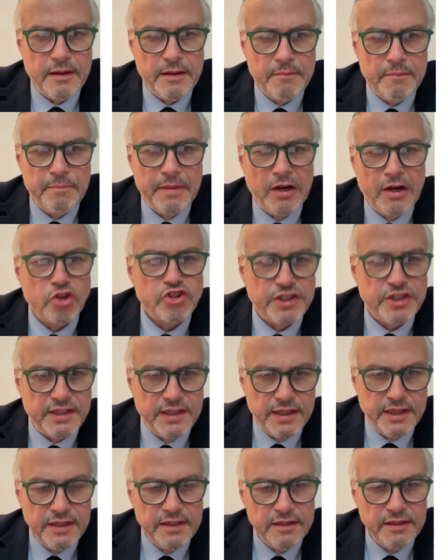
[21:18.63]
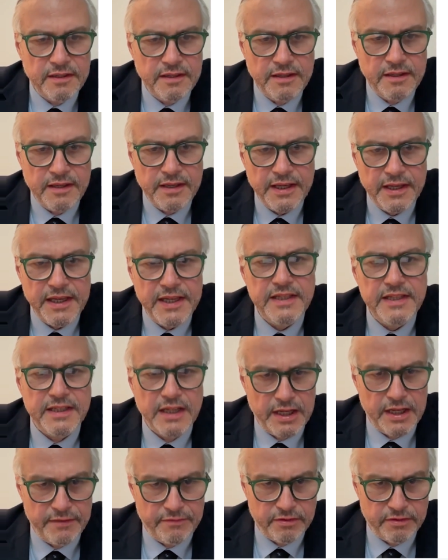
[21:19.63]
velocity in the
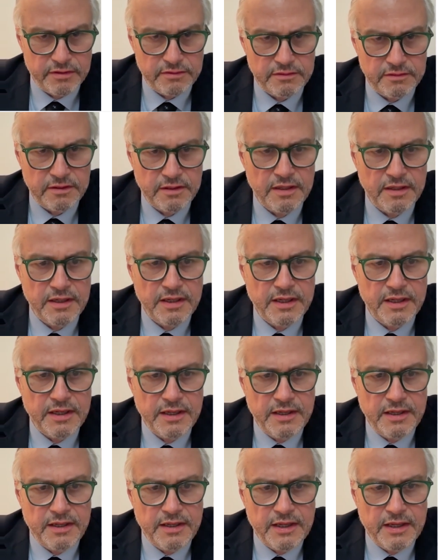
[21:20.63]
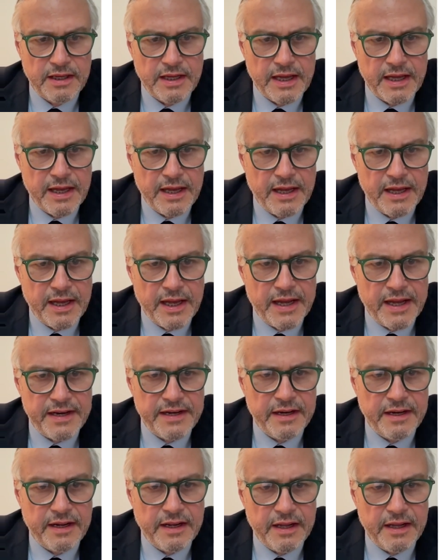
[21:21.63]
liver. And
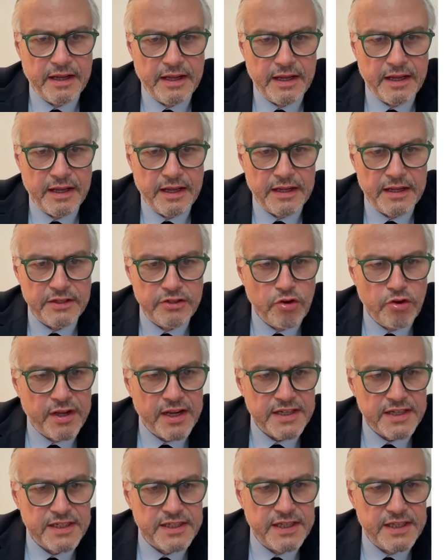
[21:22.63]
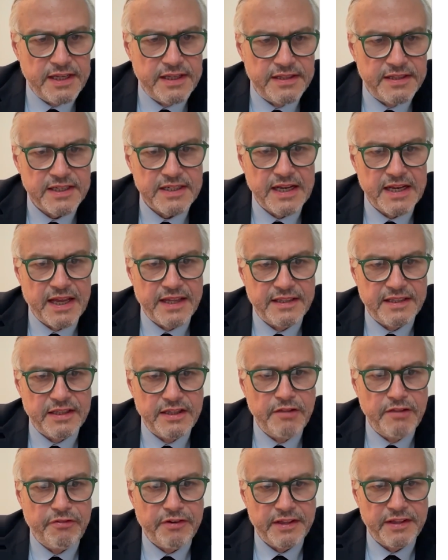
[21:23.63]
you can see in the slide the
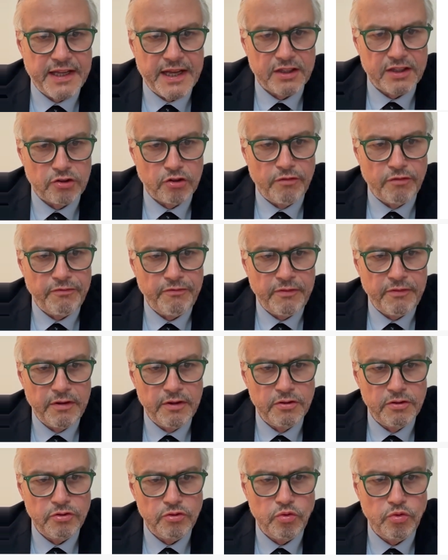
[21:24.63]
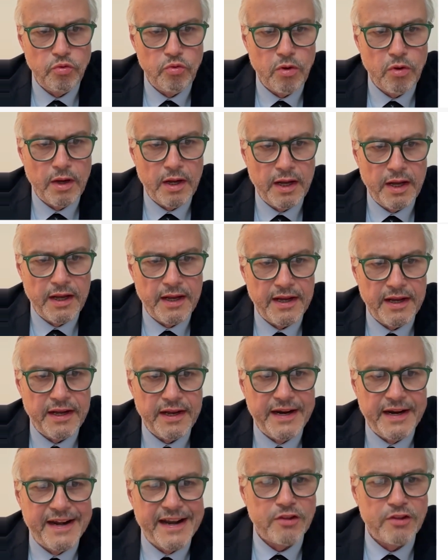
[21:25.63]
different cutoff to
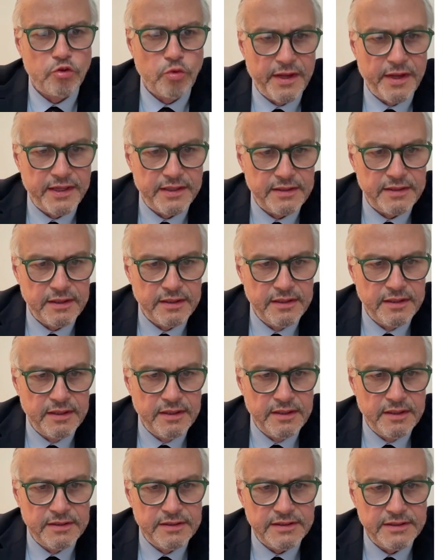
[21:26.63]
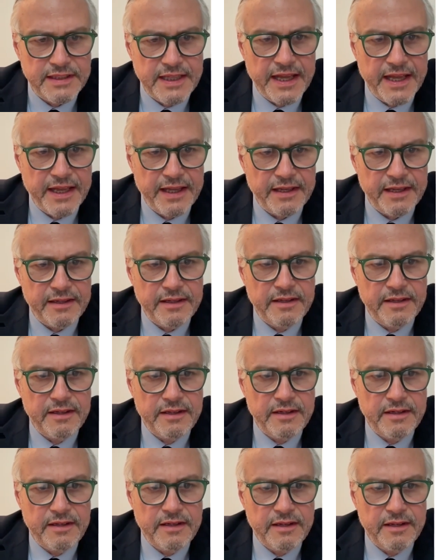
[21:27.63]
graduate the
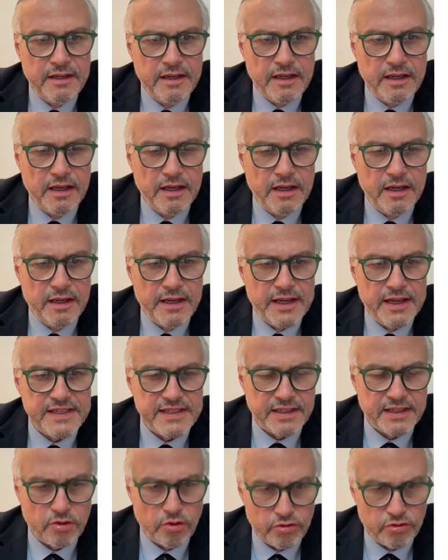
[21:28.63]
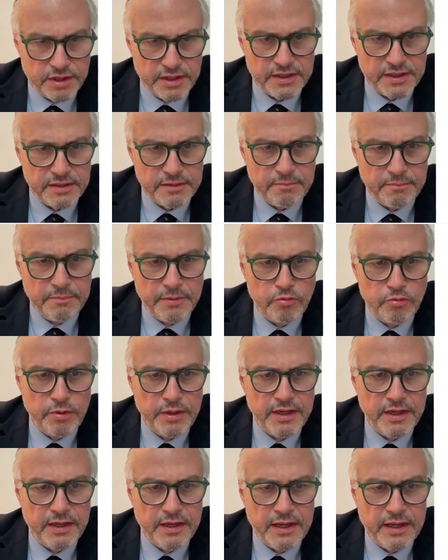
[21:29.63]
steatosis.
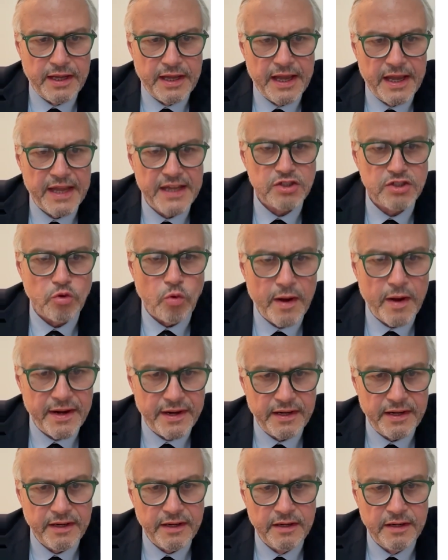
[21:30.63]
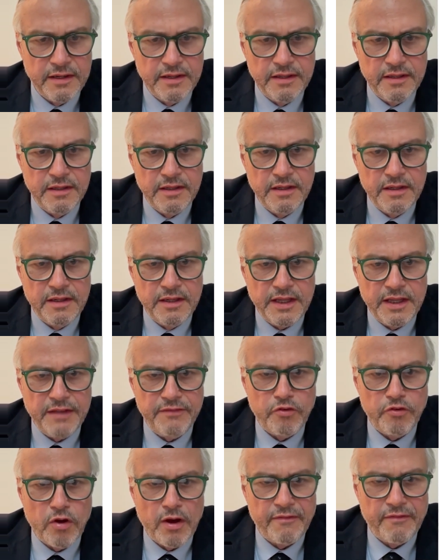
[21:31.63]
Between S1, if
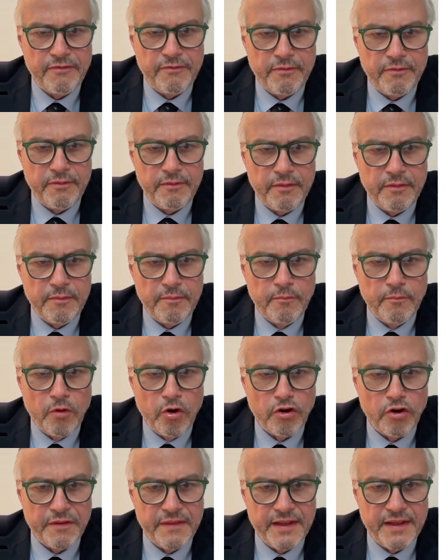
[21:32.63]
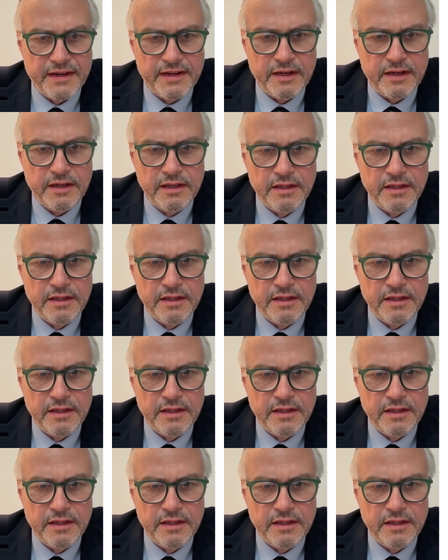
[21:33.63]
you have more than